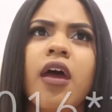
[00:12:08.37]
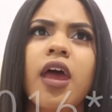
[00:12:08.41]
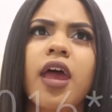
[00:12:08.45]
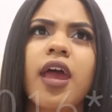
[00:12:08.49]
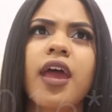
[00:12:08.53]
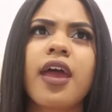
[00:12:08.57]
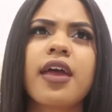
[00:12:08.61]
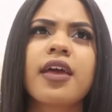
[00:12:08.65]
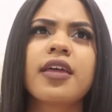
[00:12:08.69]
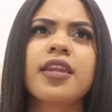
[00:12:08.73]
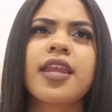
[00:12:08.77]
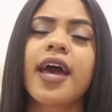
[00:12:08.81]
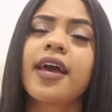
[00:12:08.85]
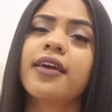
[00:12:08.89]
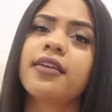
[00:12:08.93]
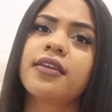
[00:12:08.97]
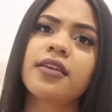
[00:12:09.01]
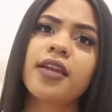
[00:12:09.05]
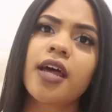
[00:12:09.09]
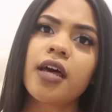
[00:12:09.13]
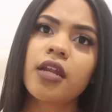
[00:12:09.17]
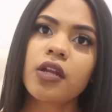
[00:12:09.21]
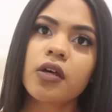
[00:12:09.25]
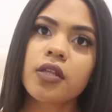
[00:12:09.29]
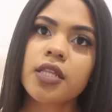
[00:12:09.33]
and I did
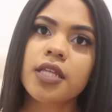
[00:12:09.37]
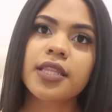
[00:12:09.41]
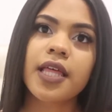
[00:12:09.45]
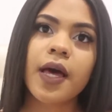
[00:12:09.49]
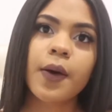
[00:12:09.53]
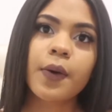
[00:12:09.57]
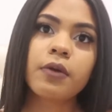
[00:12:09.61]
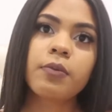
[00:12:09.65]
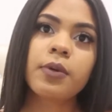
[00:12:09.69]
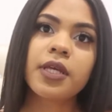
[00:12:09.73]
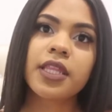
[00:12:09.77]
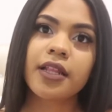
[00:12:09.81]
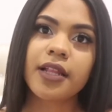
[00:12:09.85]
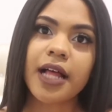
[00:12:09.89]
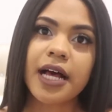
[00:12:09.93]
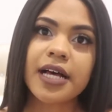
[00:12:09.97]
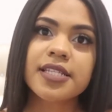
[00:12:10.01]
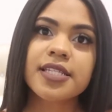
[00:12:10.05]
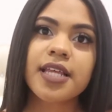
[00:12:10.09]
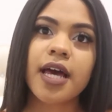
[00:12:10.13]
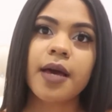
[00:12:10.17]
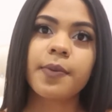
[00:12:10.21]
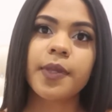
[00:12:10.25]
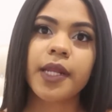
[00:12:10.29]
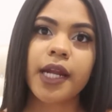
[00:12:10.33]
not know that that would be the
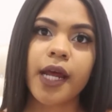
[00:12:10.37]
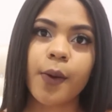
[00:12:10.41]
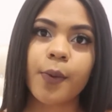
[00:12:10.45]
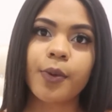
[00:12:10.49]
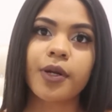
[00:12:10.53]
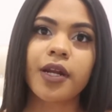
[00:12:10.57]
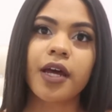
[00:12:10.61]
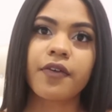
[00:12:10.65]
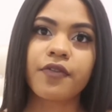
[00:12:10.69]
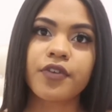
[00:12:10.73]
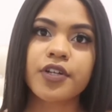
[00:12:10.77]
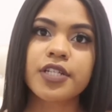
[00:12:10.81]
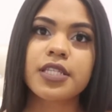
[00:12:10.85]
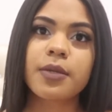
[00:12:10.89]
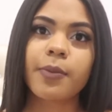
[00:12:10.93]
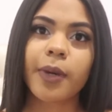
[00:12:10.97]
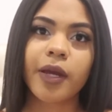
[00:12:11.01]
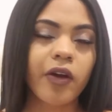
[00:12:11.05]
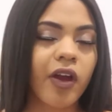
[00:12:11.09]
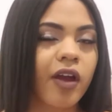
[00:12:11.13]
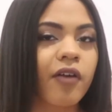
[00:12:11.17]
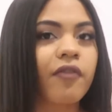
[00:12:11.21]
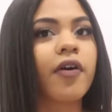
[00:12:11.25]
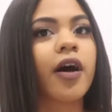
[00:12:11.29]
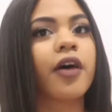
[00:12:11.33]
last time that I would ever see my
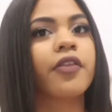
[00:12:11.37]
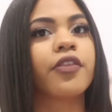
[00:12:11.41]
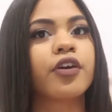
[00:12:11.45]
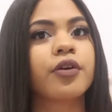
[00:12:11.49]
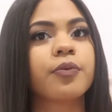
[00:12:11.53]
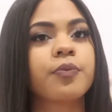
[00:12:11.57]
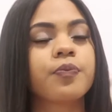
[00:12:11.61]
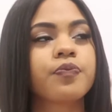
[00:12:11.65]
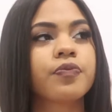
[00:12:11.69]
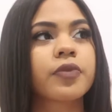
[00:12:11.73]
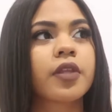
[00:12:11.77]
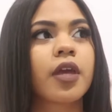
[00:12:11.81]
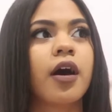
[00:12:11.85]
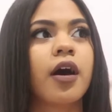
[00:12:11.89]
grandfather.